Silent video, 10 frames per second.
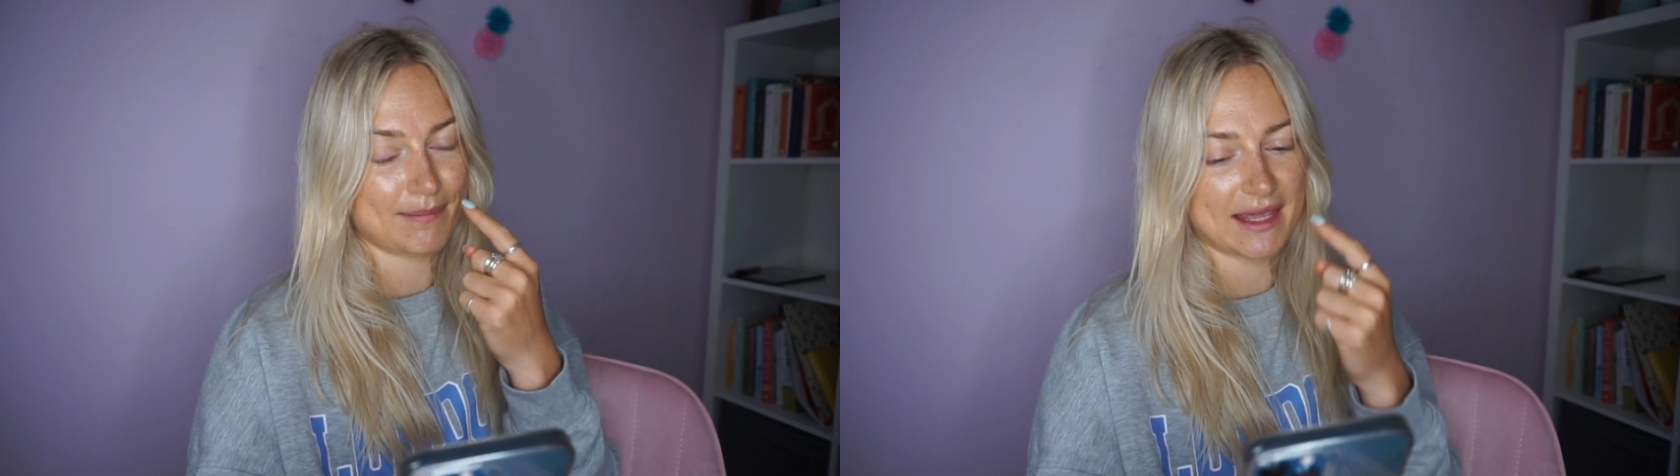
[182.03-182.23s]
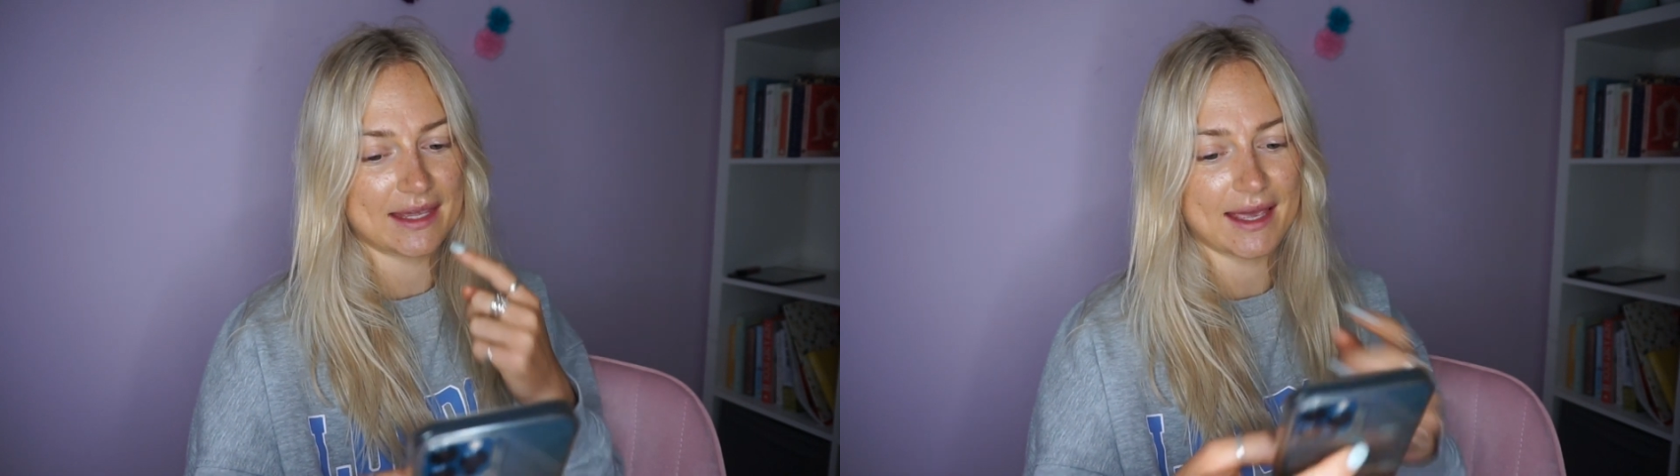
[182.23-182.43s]

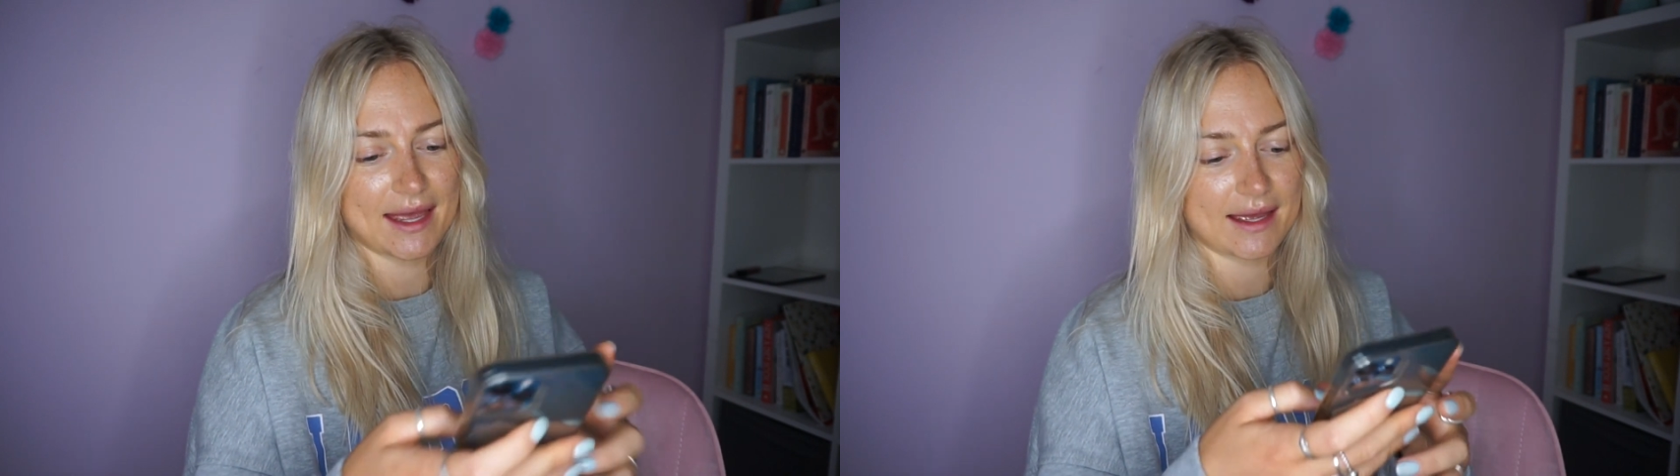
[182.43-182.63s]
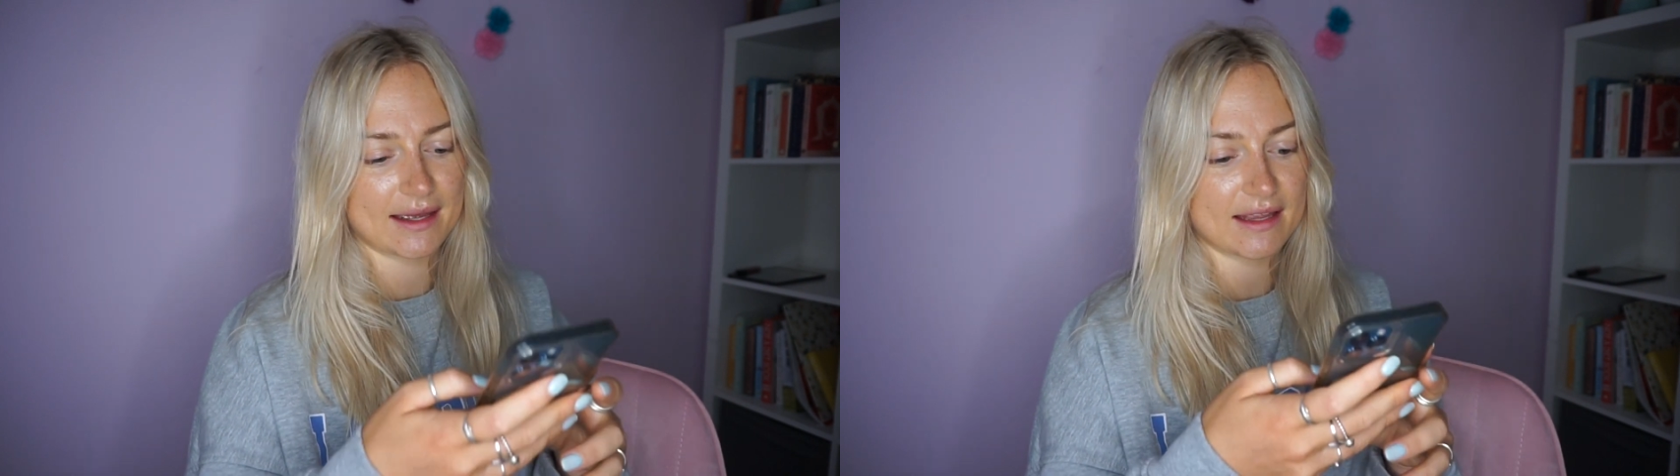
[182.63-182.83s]

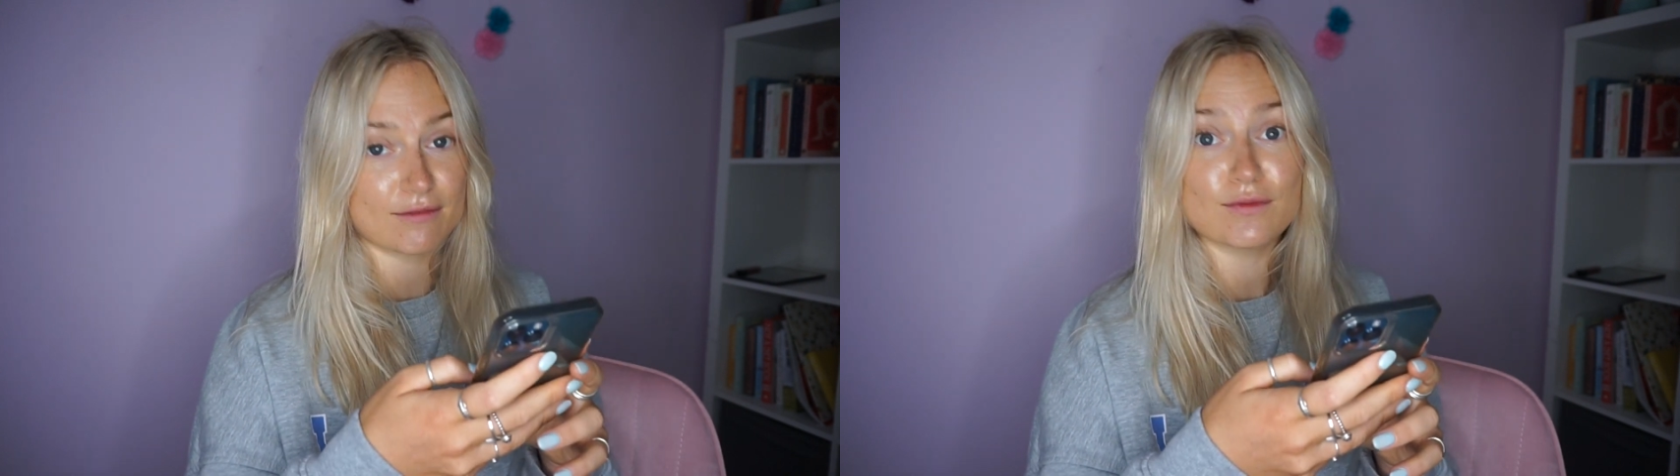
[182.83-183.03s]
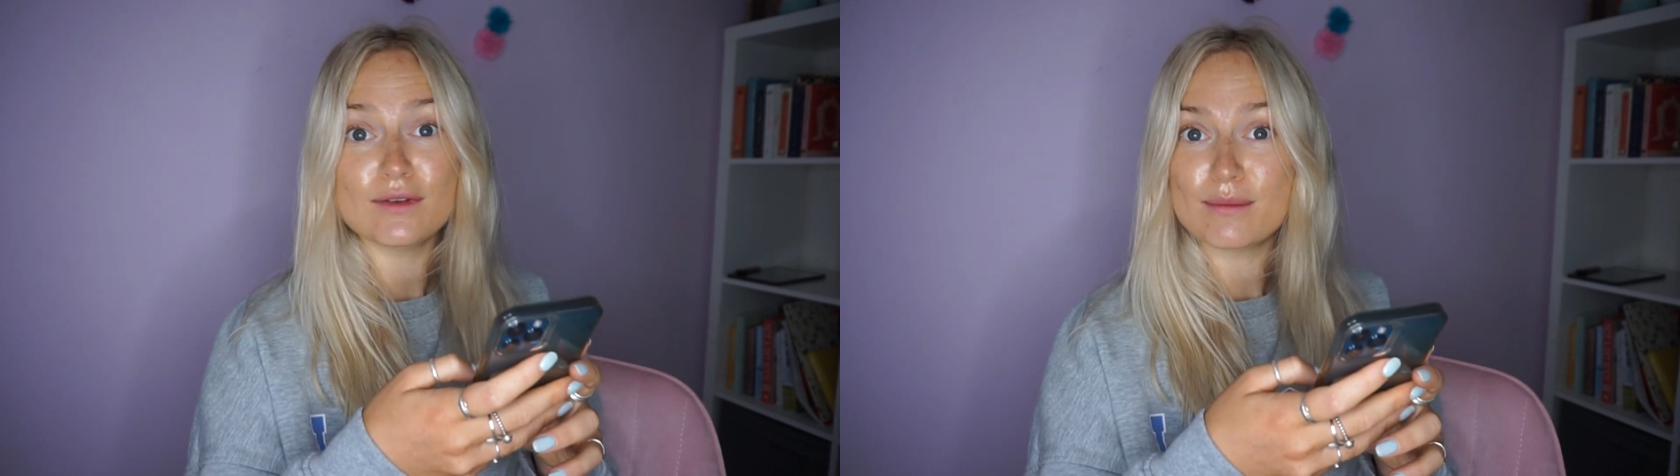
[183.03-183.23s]

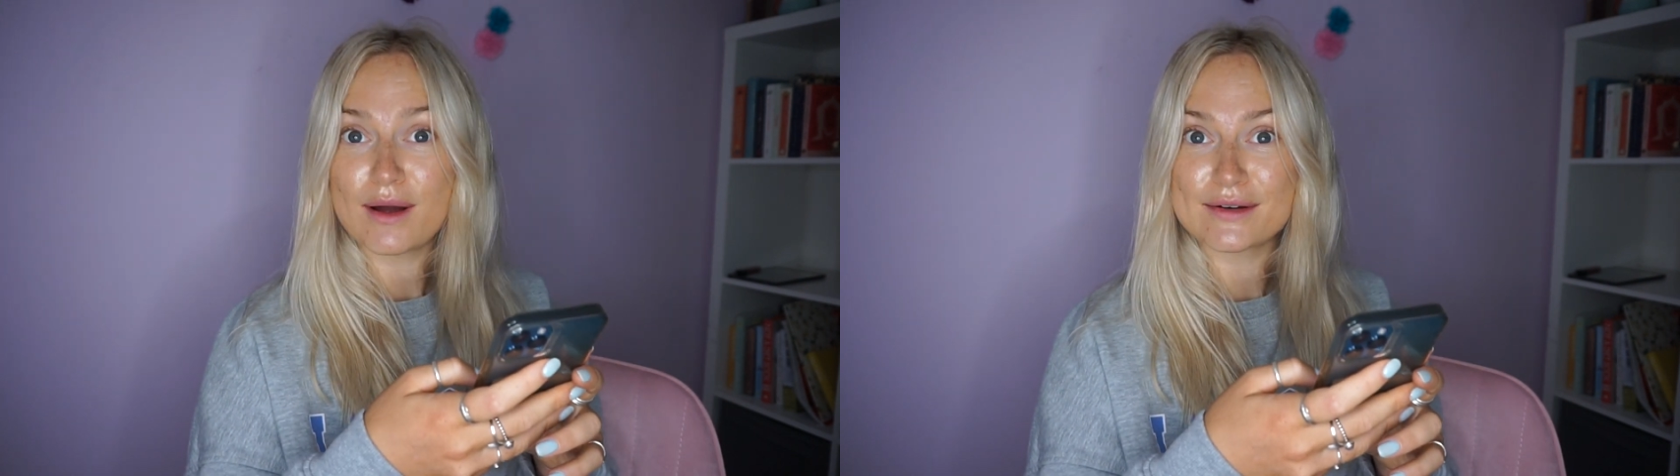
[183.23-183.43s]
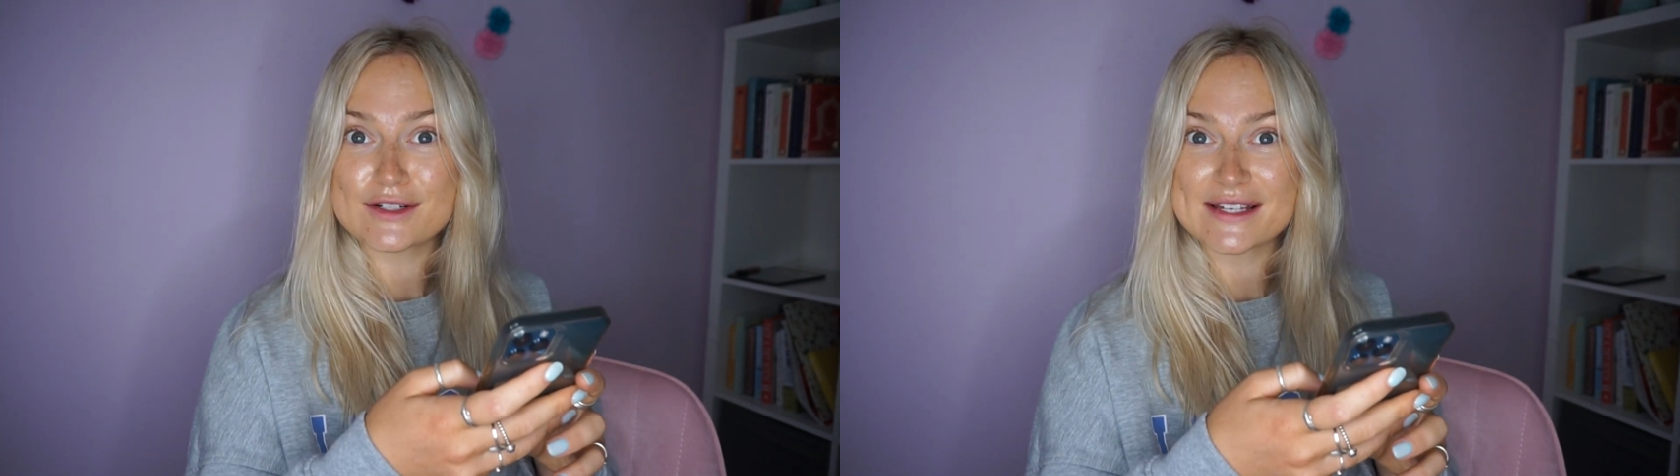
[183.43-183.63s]
If you
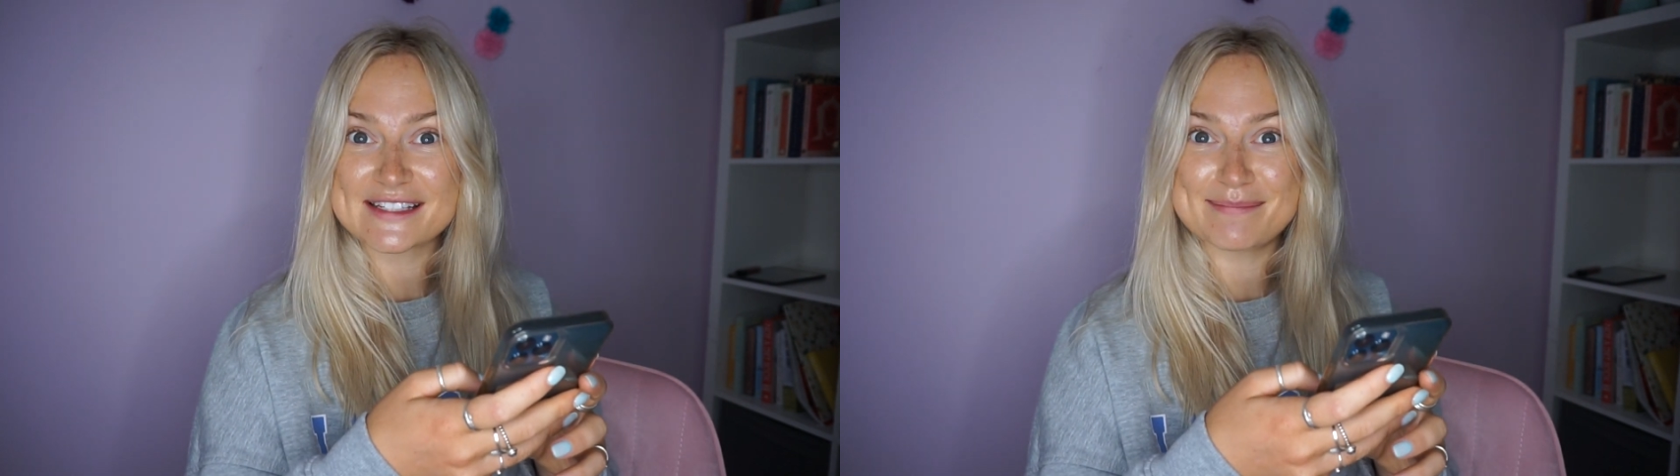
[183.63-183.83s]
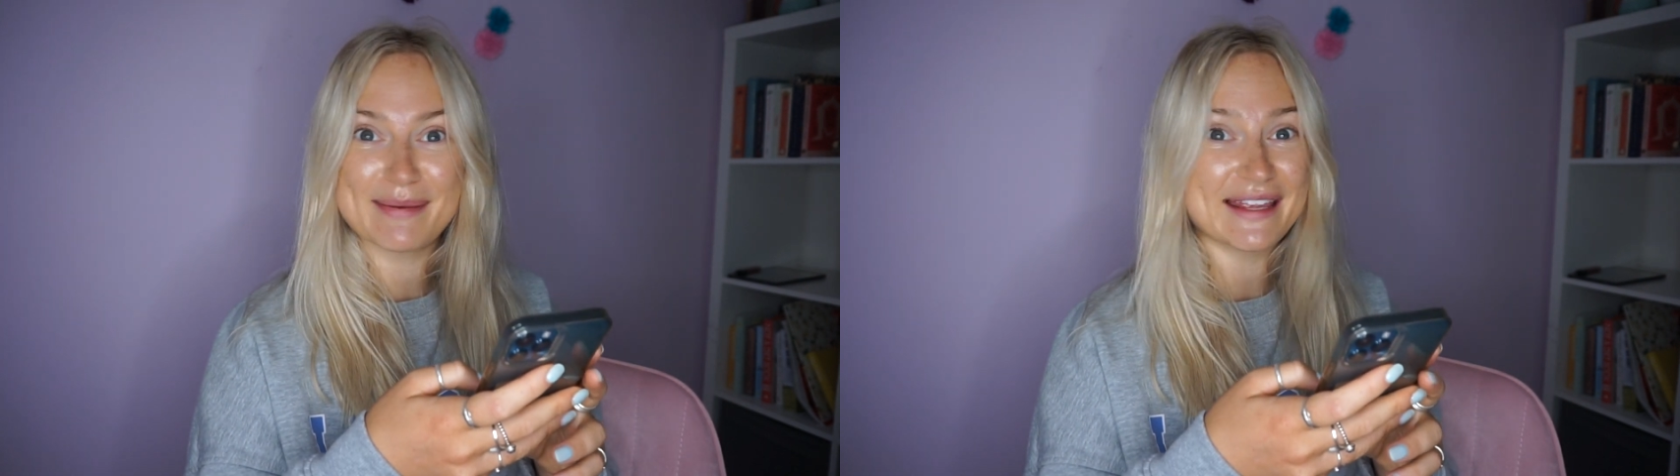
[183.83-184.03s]
are interested,